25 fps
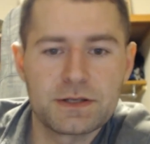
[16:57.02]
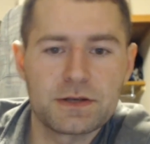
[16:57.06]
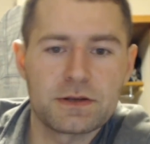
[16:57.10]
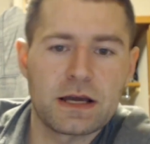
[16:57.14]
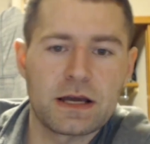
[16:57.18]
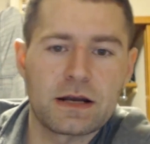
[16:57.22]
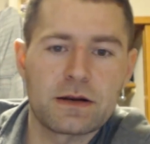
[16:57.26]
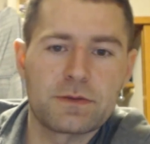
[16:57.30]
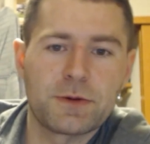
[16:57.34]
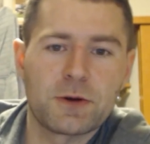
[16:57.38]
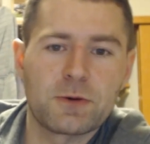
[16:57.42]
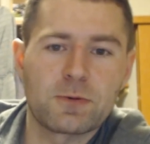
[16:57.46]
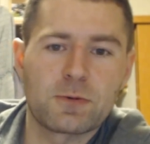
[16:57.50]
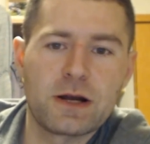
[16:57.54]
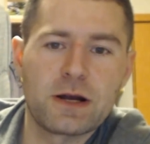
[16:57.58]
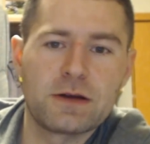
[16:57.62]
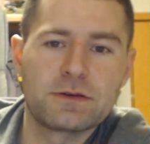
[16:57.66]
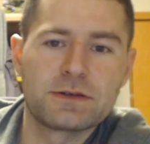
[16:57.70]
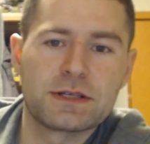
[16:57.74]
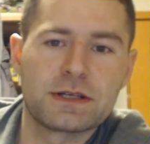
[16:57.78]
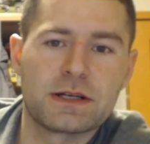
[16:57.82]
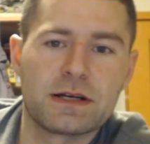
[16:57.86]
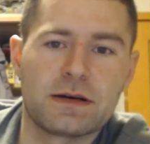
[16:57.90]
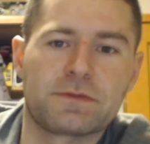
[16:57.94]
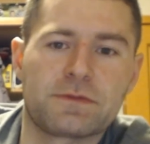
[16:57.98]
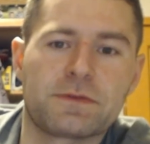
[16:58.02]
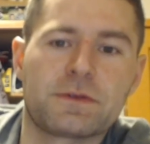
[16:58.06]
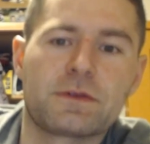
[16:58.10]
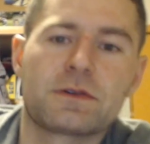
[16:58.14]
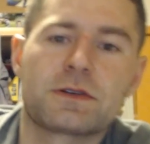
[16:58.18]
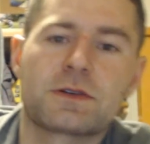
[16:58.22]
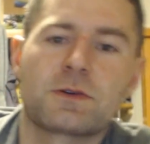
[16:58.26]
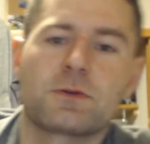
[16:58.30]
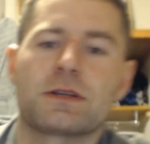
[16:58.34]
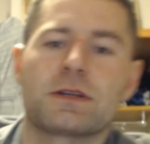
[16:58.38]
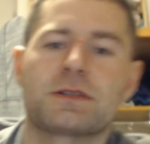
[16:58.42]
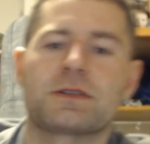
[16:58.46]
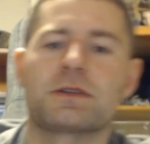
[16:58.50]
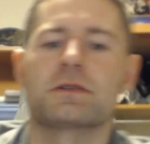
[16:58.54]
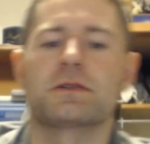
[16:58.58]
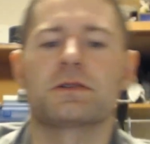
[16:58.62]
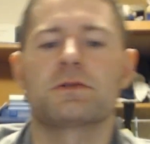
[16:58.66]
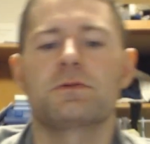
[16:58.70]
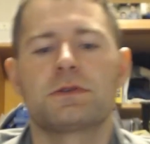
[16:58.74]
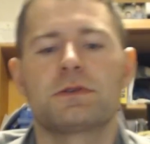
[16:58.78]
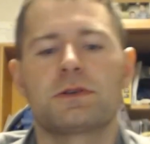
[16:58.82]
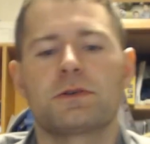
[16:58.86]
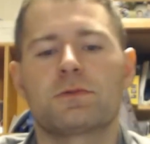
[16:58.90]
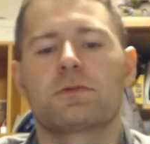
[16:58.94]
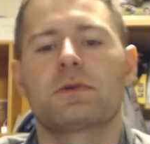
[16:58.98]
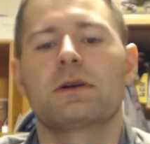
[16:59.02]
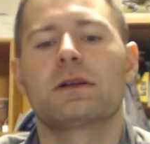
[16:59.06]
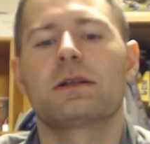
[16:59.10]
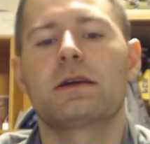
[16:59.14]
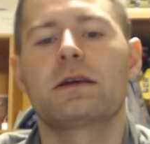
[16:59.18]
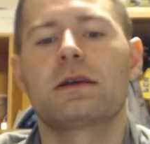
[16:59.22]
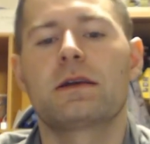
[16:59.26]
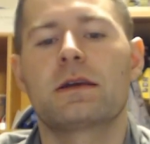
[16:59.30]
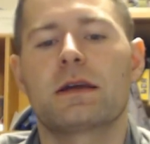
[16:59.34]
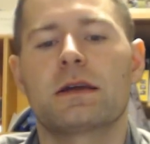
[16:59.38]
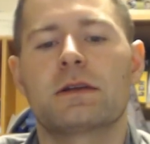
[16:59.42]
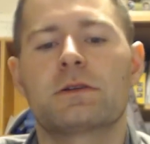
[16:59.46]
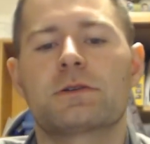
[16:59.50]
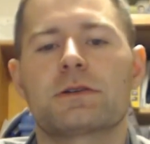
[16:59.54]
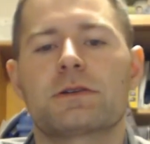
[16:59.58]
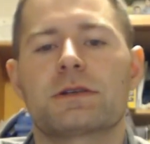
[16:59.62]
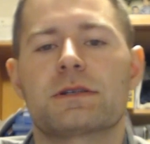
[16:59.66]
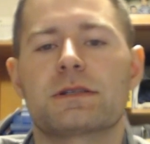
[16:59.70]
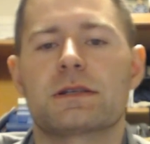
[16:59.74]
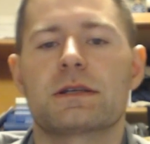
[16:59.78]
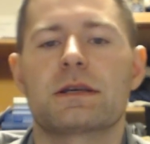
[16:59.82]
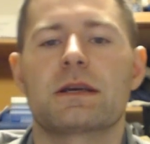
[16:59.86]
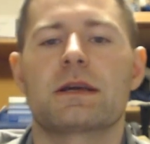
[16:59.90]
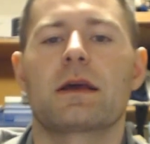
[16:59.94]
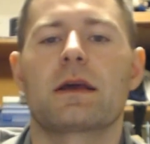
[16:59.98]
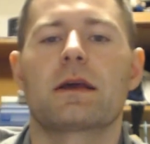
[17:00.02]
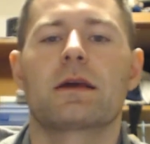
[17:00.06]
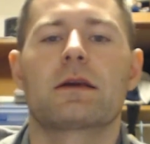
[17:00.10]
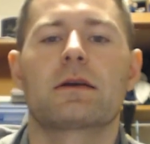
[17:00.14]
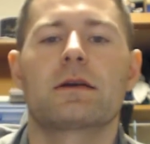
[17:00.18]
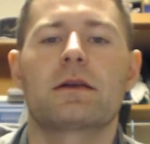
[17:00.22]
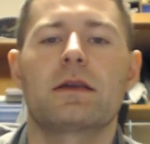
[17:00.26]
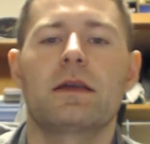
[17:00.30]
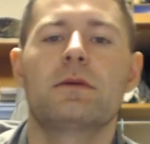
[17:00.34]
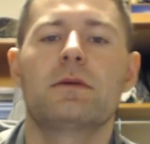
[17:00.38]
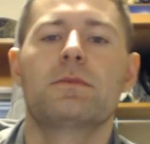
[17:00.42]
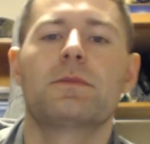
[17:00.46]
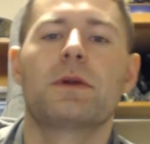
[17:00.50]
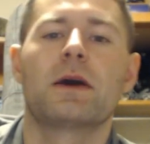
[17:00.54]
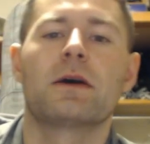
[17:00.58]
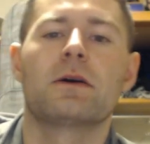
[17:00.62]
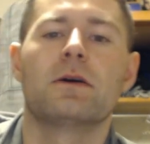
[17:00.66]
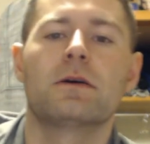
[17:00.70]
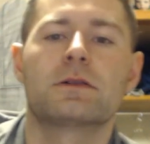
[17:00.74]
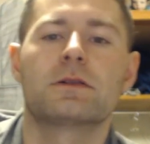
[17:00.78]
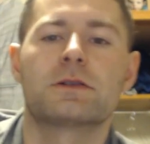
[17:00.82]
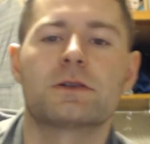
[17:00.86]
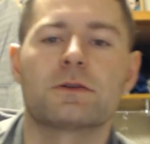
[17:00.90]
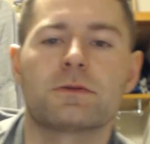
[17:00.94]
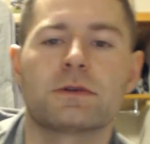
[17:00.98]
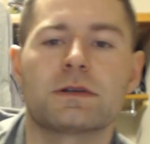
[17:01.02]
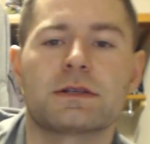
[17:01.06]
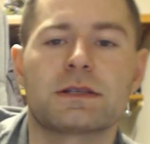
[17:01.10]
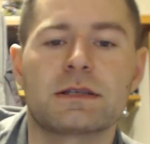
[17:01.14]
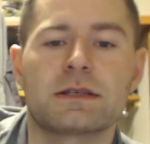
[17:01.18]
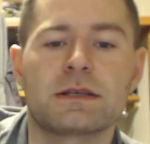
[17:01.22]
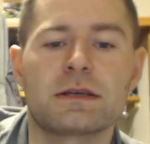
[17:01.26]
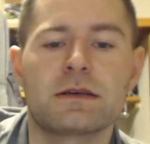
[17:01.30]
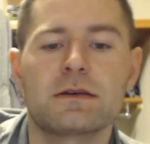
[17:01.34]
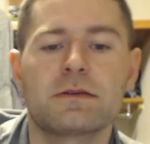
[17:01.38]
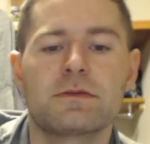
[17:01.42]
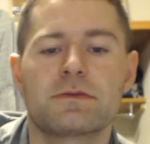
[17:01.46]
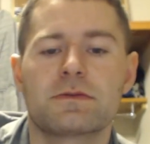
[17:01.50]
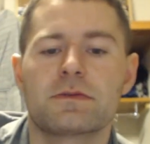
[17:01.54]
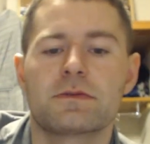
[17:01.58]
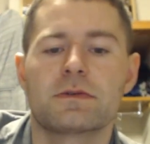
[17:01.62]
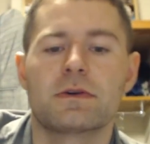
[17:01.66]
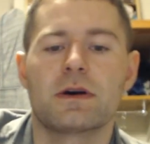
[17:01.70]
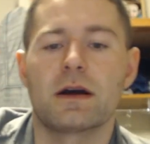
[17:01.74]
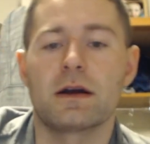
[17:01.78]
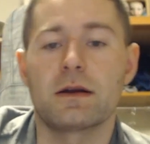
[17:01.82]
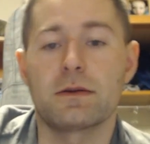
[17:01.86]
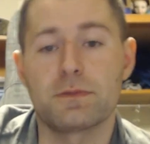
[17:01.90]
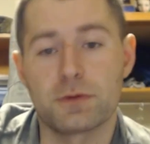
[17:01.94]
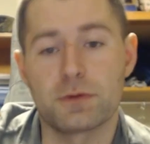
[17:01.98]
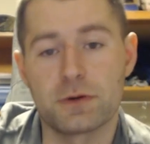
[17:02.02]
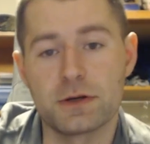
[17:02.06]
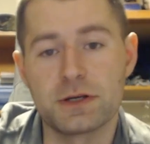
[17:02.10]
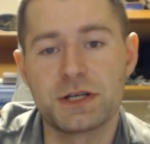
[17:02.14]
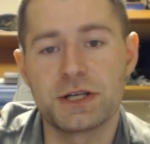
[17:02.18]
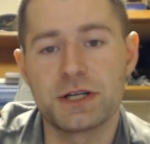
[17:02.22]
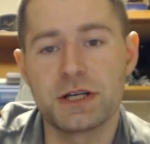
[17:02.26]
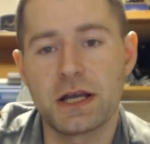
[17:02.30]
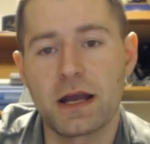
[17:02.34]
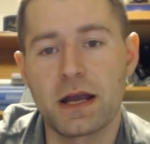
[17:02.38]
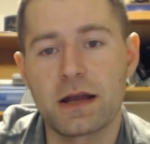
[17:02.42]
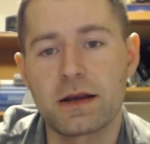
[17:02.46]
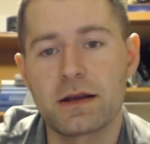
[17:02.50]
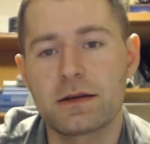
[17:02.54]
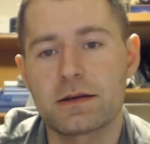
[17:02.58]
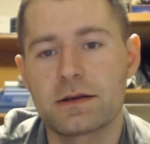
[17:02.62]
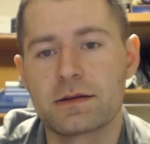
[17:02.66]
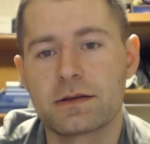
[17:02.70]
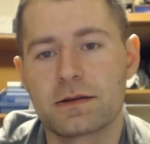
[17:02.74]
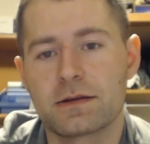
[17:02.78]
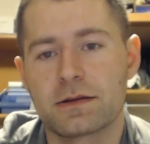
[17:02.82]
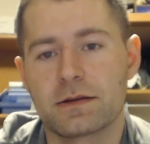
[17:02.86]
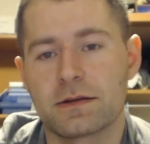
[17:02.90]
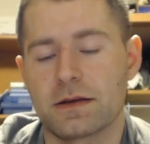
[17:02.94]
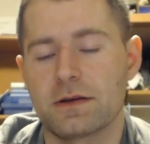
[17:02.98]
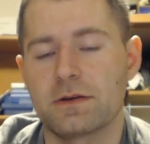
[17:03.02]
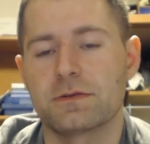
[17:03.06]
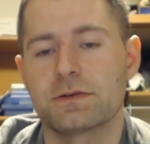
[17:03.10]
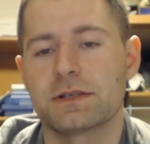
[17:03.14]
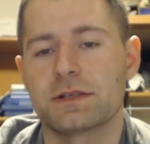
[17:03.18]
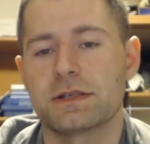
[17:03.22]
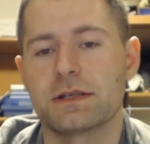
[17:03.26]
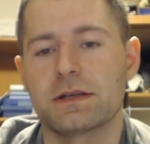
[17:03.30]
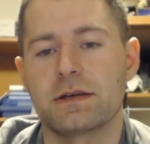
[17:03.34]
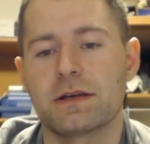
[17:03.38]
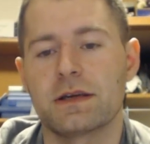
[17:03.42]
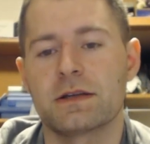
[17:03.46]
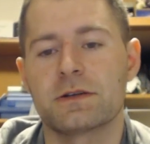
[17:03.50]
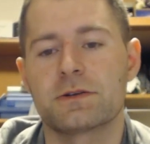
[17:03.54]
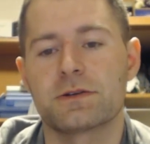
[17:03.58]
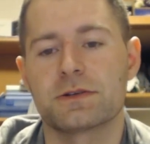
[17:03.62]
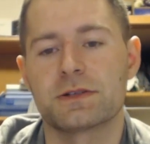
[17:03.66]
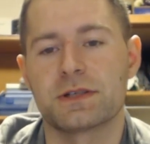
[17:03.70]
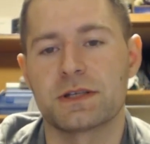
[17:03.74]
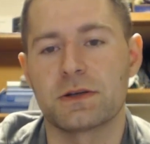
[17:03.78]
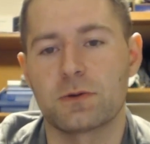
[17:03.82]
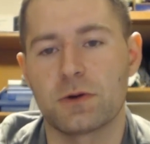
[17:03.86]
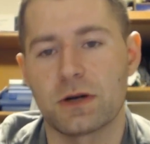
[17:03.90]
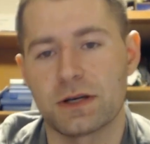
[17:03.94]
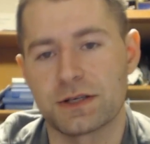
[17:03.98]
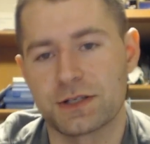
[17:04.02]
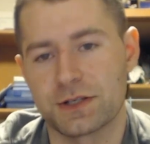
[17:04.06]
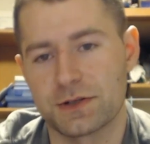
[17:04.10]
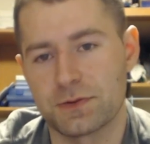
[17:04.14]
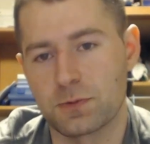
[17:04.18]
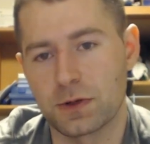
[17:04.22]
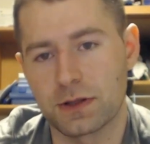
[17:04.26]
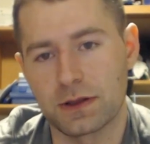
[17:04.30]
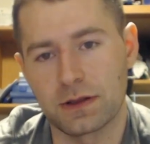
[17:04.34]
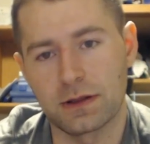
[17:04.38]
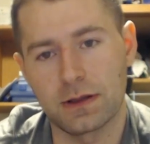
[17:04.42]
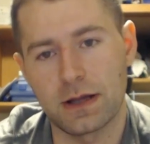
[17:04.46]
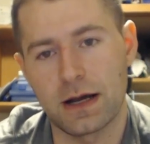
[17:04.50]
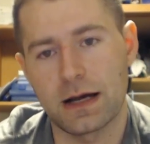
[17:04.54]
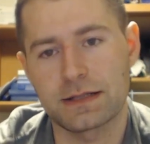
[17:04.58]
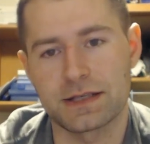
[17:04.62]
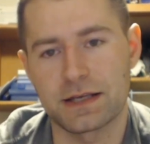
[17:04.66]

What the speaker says: And so that about rounds it up for those questions. It was a really interesting email to receive. I appreciate it. That was an interesting question with